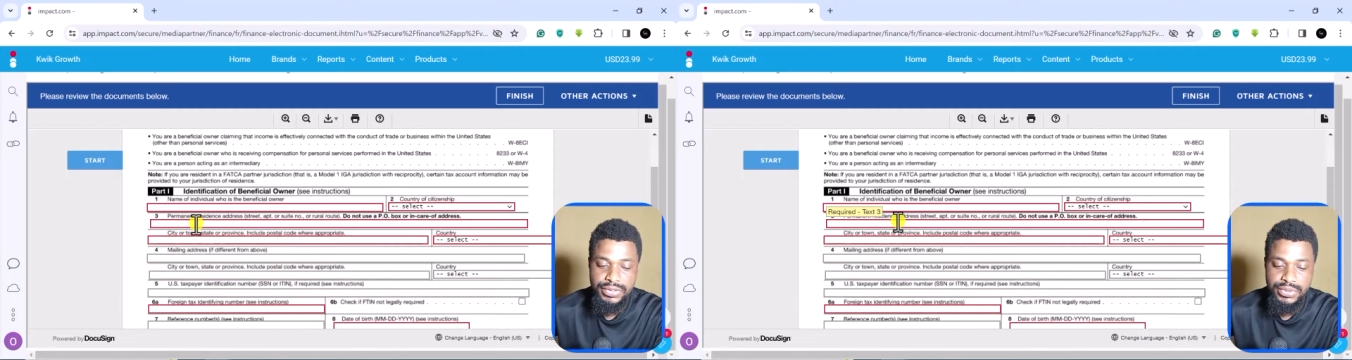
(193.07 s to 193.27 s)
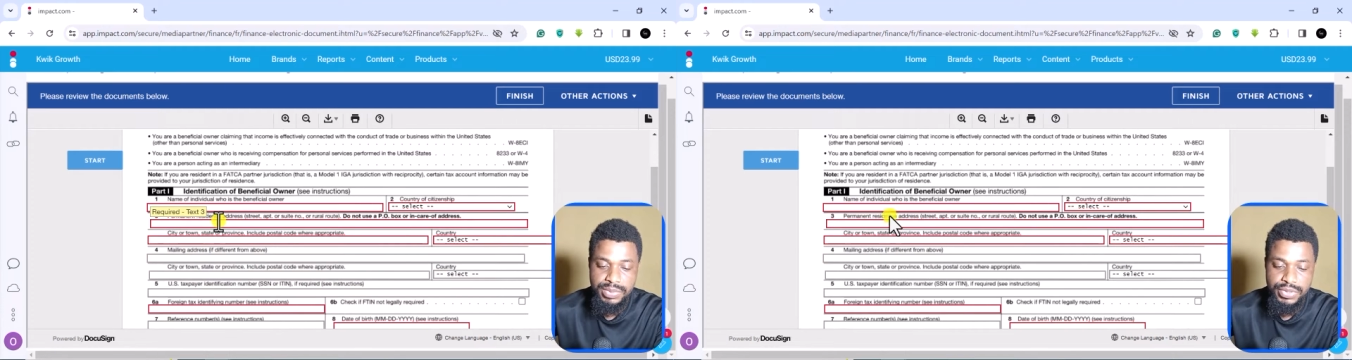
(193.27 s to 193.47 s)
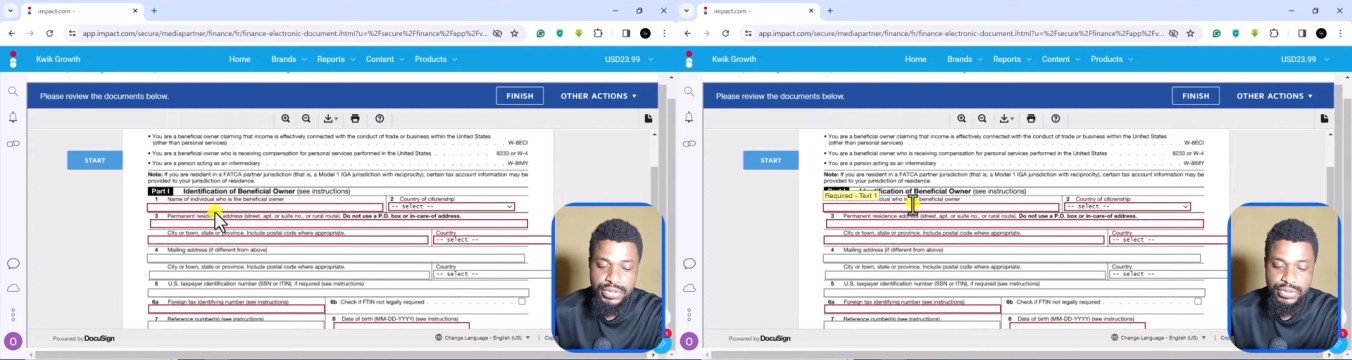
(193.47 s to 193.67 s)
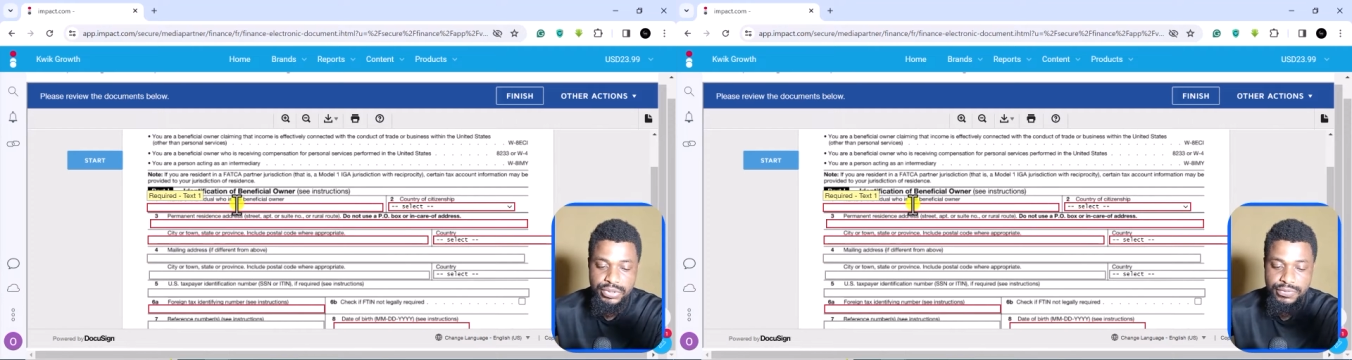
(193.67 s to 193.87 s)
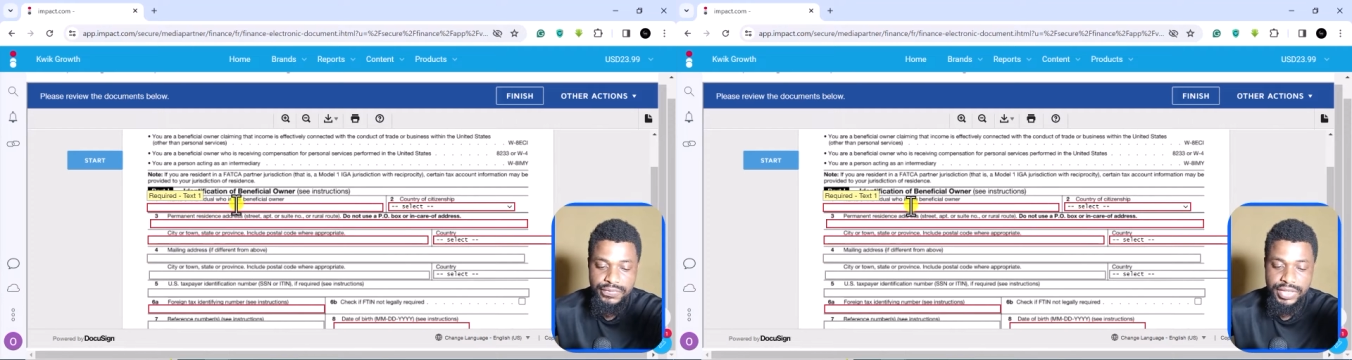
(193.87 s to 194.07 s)
So I'm just going
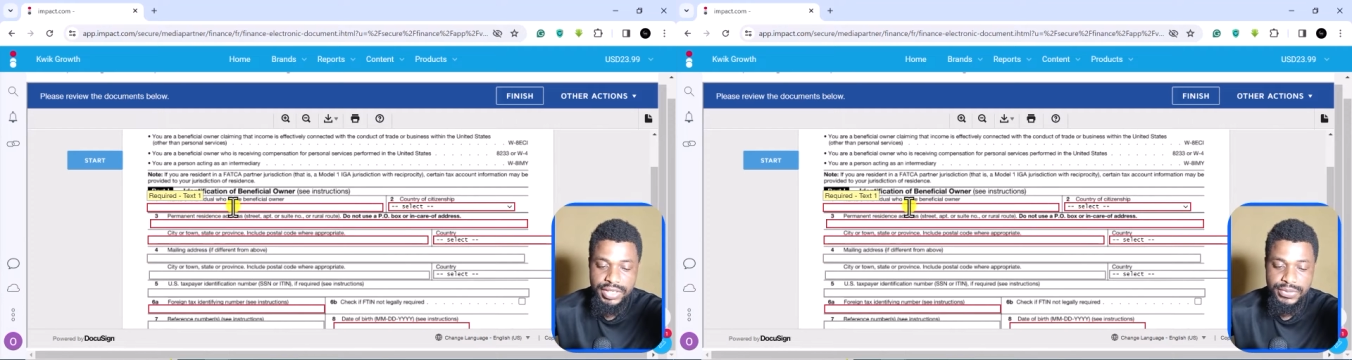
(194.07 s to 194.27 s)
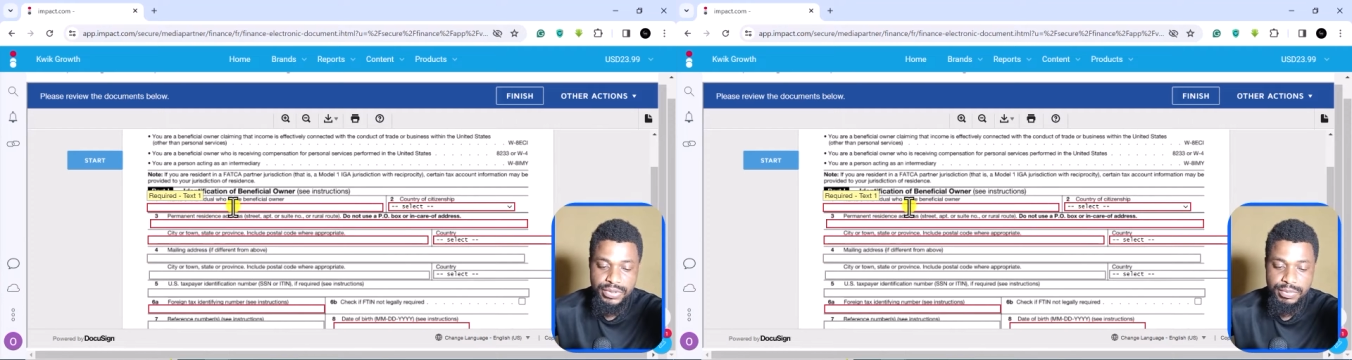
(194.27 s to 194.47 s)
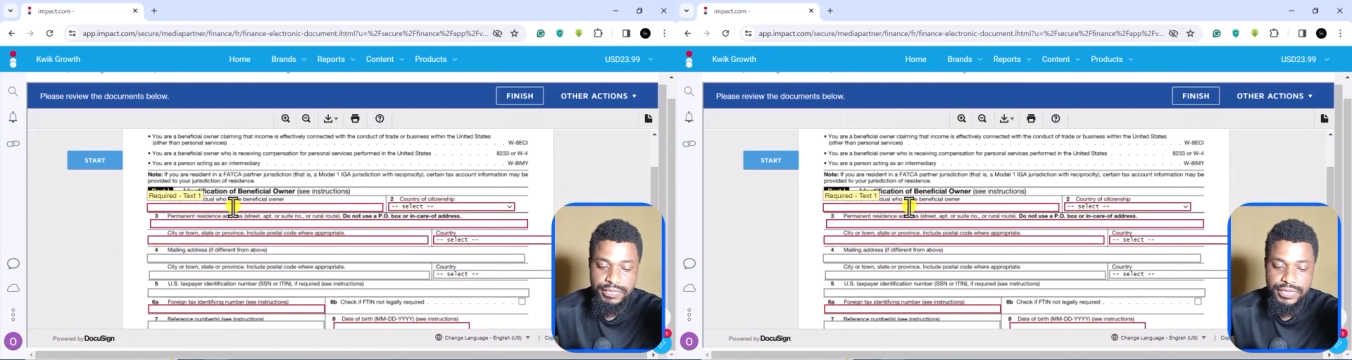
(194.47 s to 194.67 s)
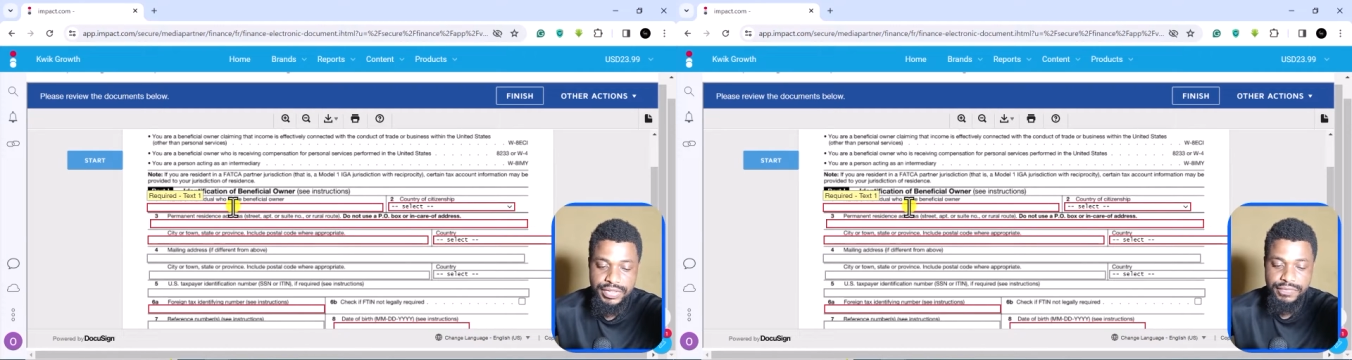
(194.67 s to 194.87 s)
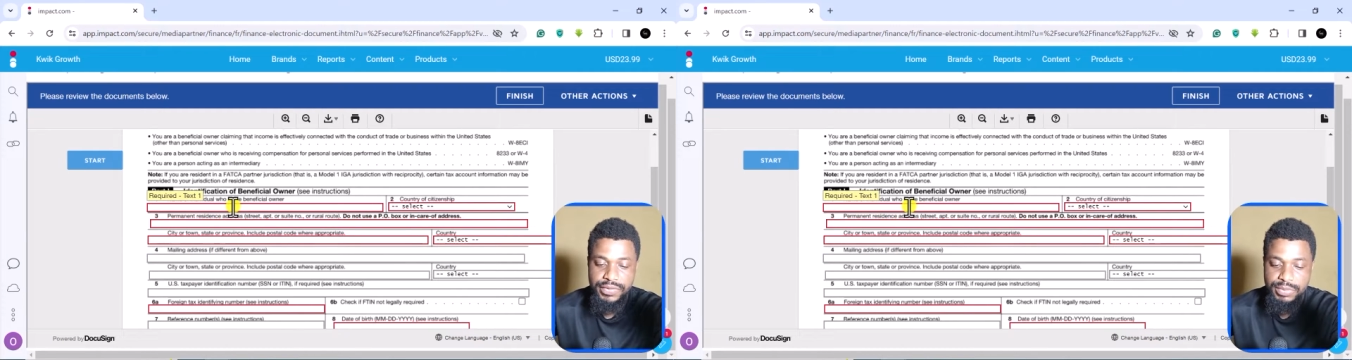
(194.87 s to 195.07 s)
to fill out some of this
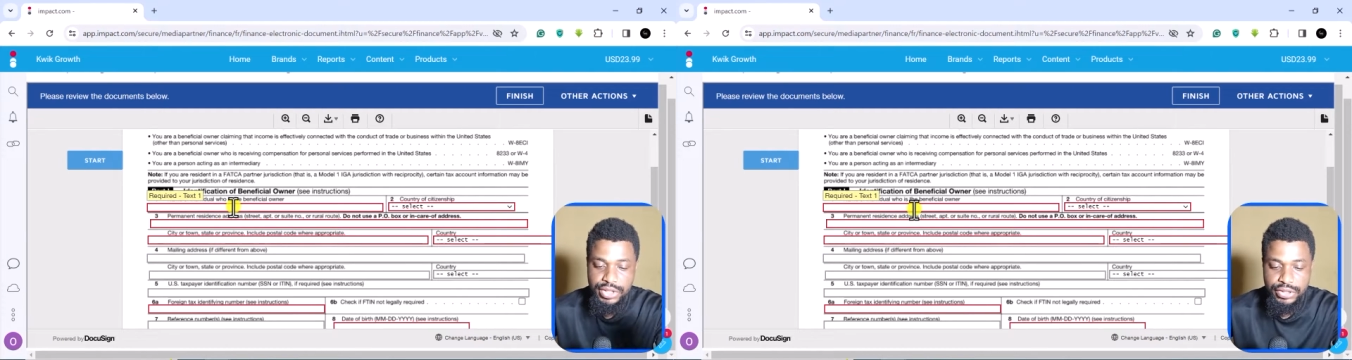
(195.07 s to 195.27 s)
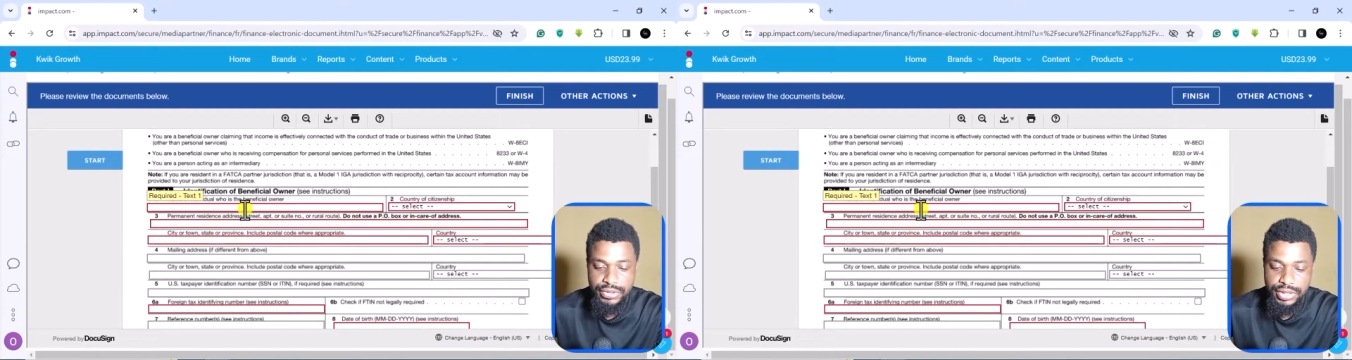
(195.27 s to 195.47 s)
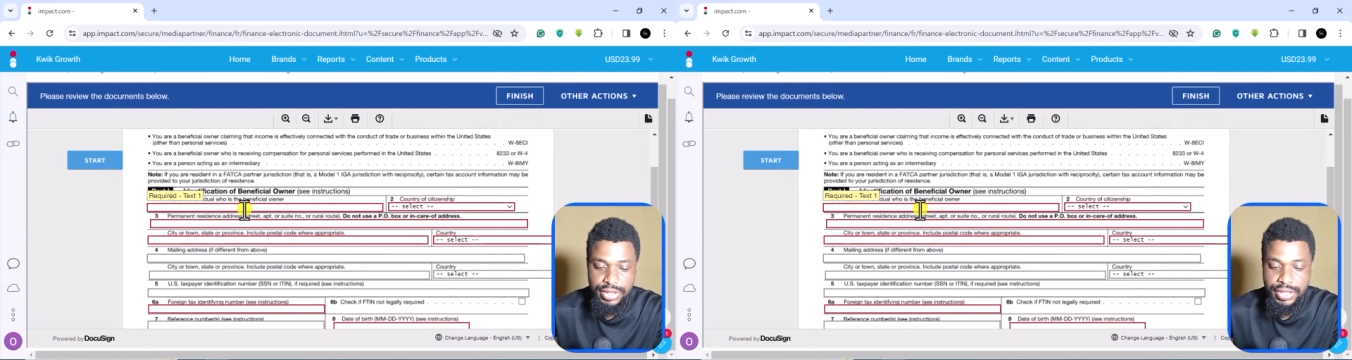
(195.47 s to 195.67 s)
information here.